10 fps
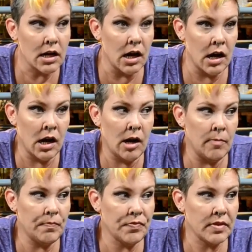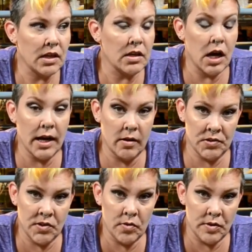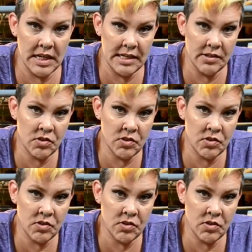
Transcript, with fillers: Um, I also need